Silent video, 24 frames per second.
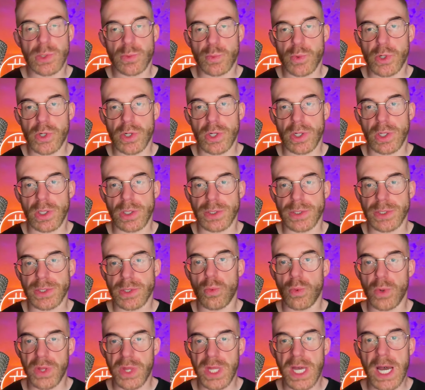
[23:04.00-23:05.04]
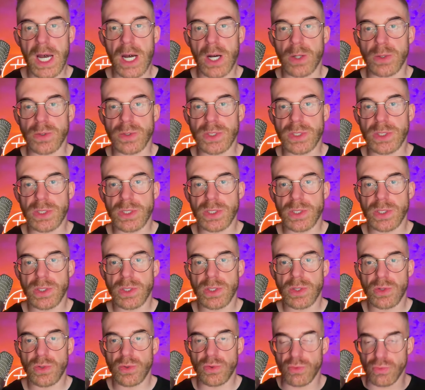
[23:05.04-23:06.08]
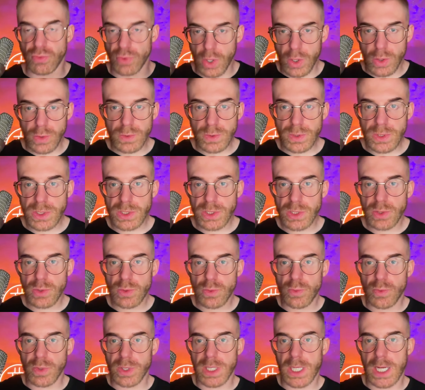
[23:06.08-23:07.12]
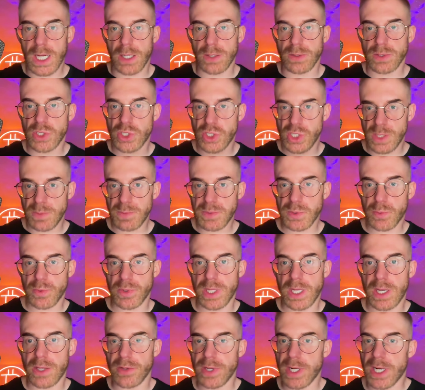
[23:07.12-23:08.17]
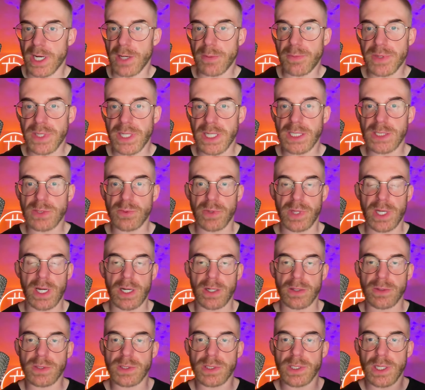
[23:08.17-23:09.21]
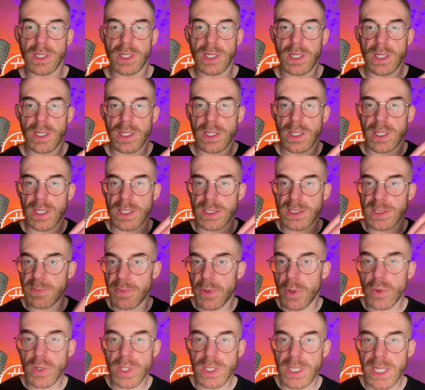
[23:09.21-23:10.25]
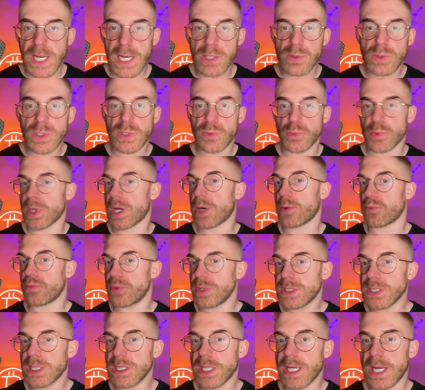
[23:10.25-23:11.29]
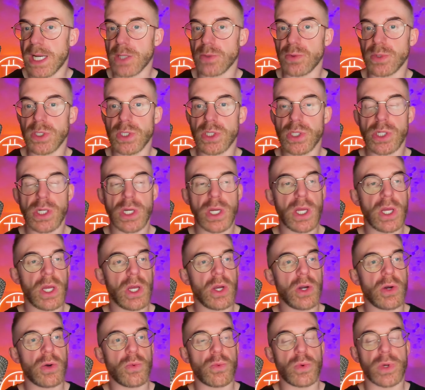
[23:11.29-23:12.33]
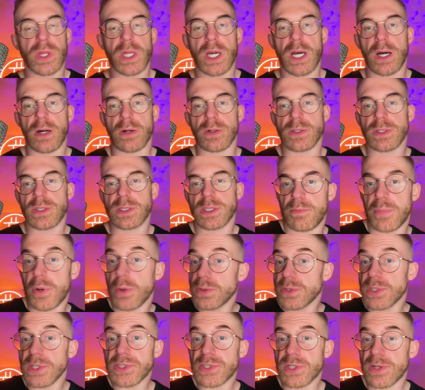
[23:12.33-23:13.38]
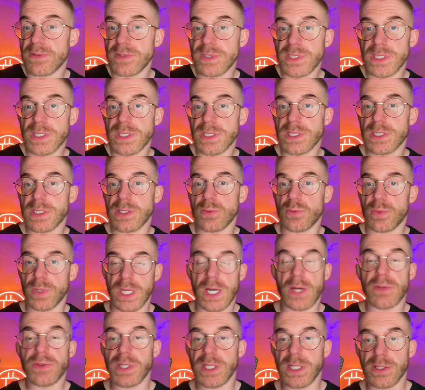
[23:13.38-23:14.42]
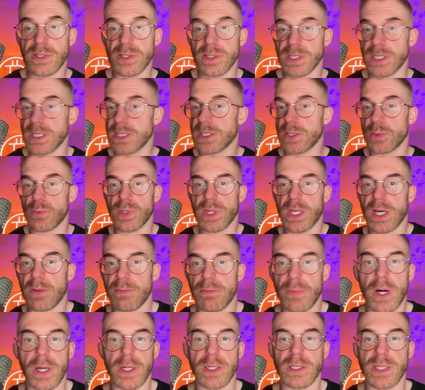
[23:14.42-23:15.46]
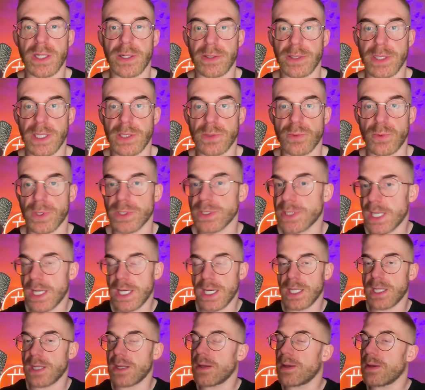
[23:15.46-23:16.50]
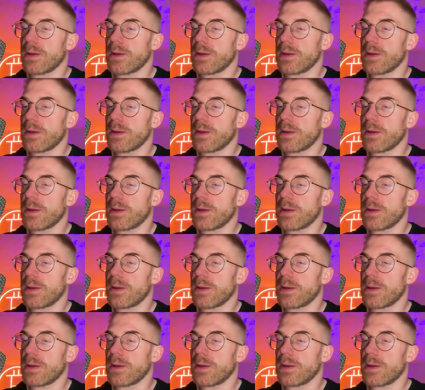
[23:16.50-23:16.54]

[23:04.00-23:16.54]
world without roads, without ships, without airplanes, without uh, spoken language, without written language, without postal services, without the internet, and without monetary networks. And